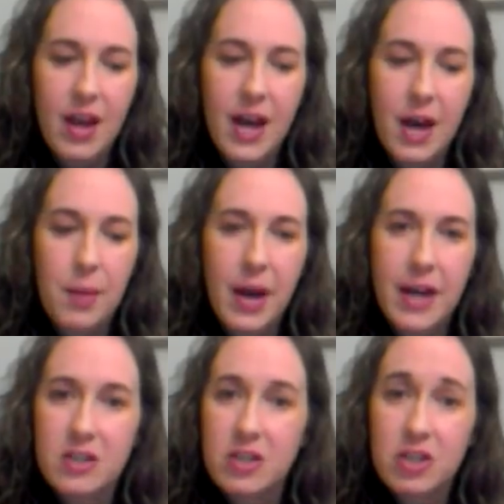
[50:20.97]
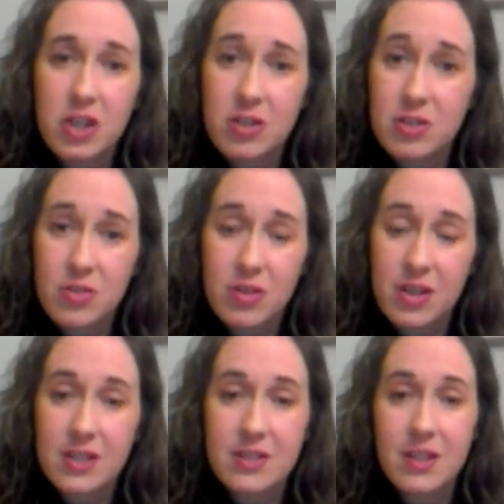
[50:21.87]
I just share
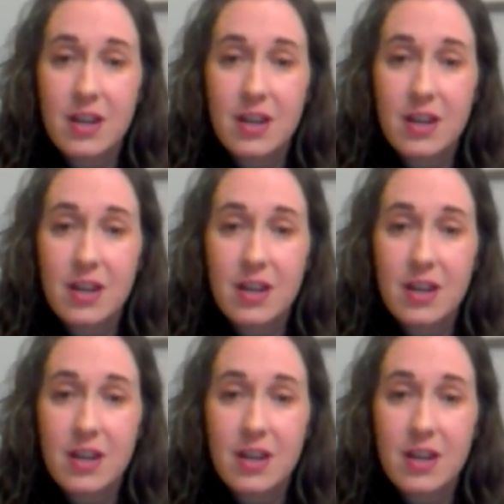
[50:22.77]
stories.